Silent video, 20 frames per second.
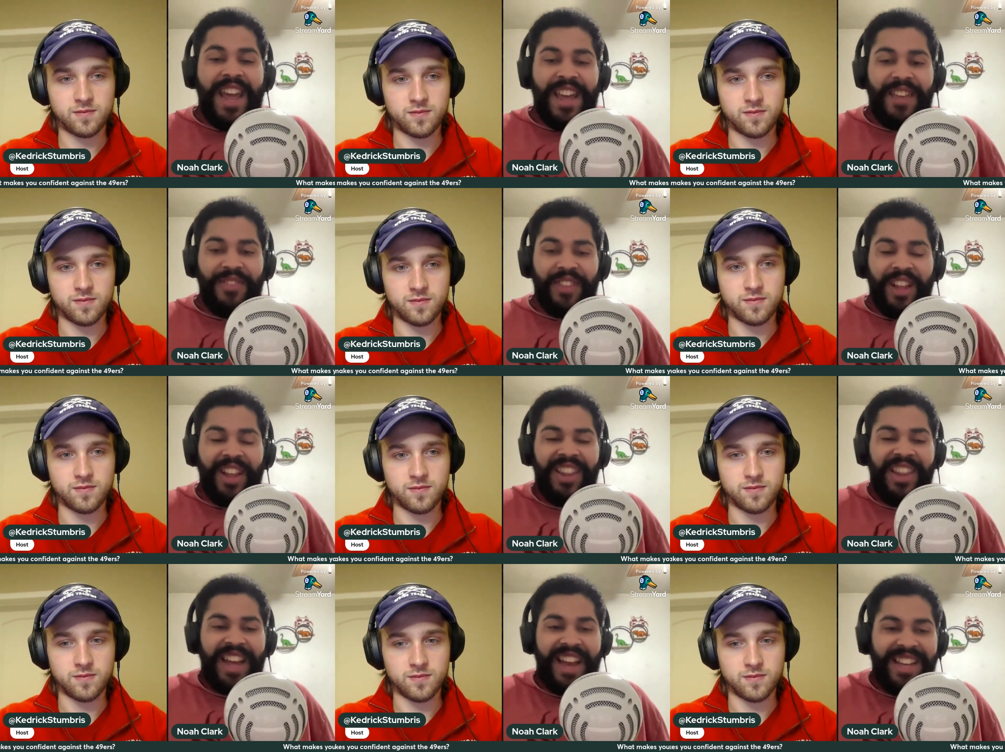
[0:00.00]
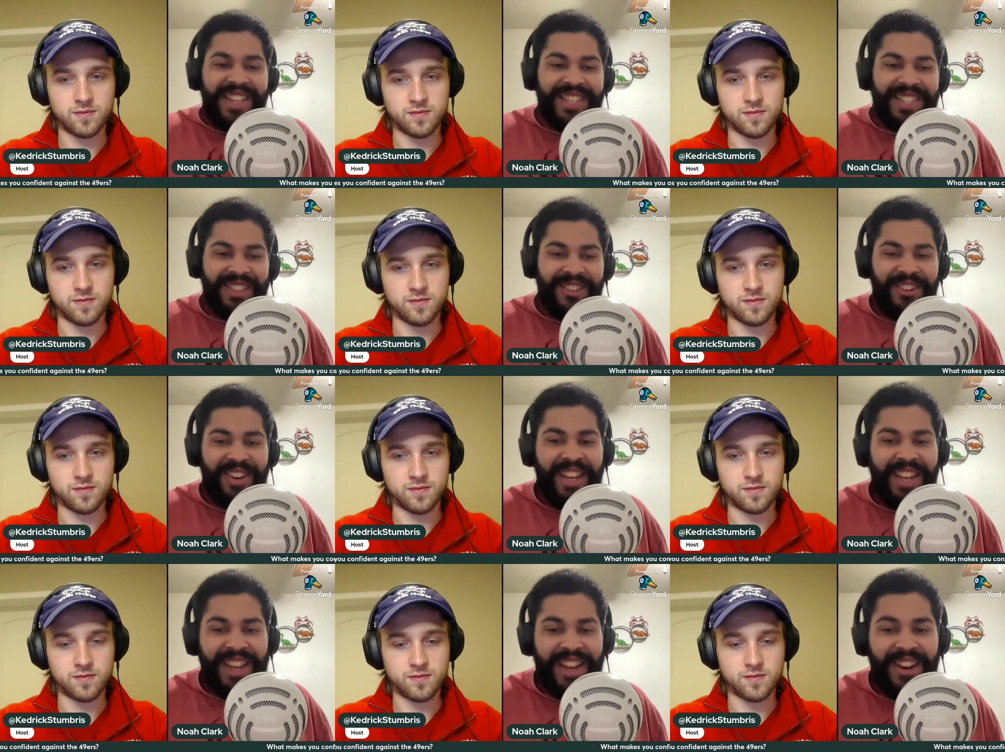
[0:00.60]
Speaker 1: in the last
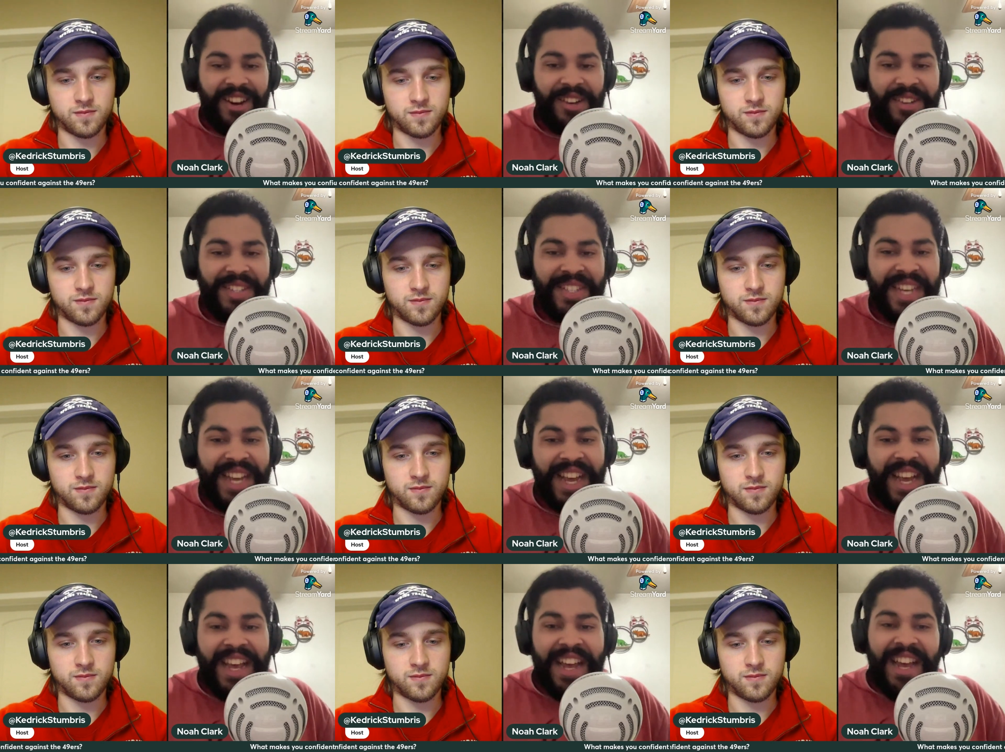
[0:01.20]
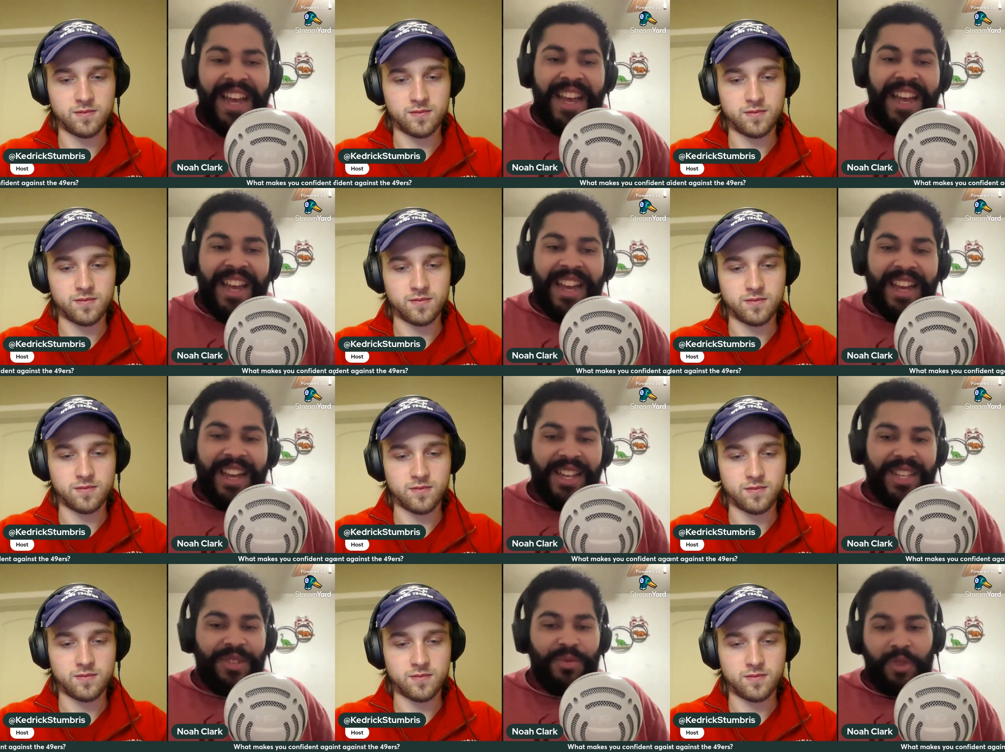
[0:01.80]
30 years.
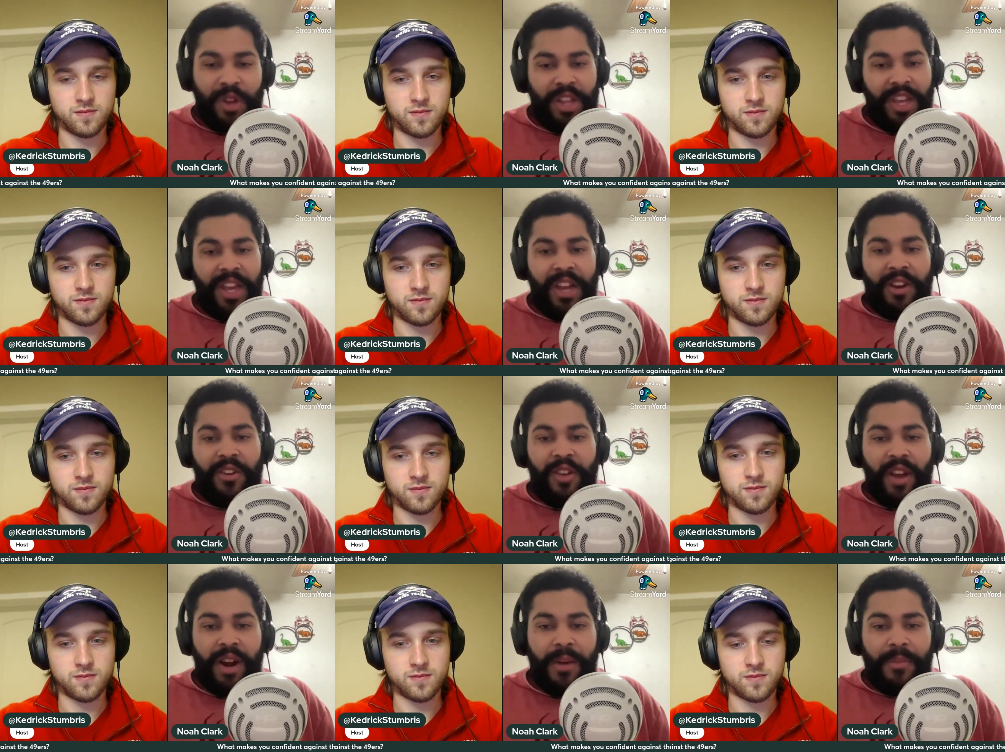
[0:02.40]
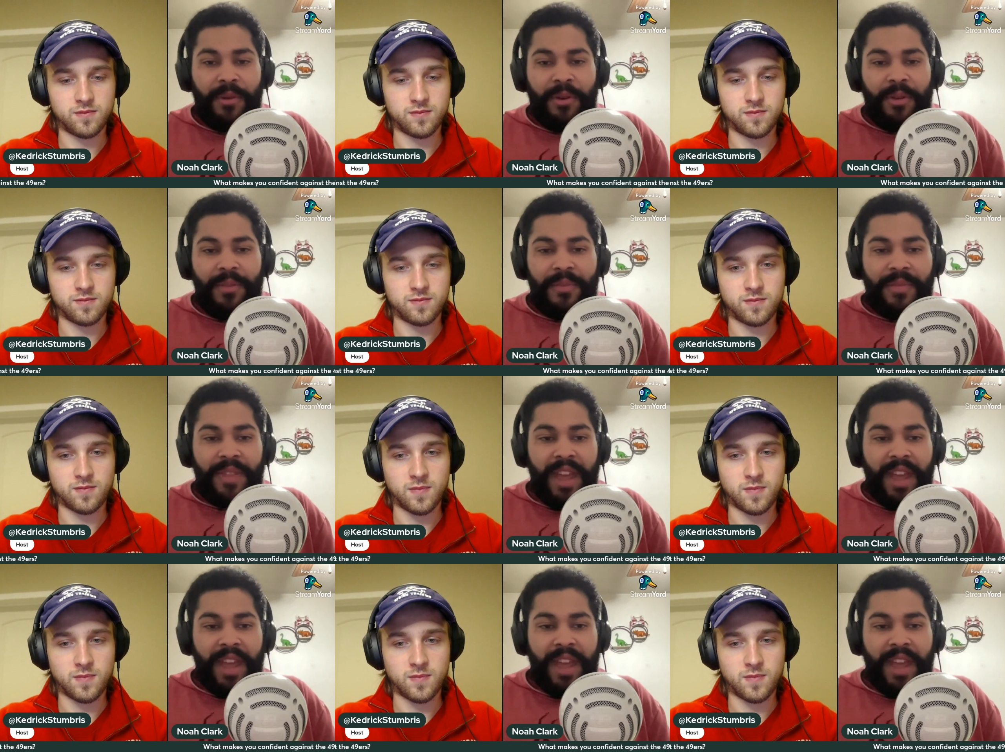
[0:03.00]
It's really incredible.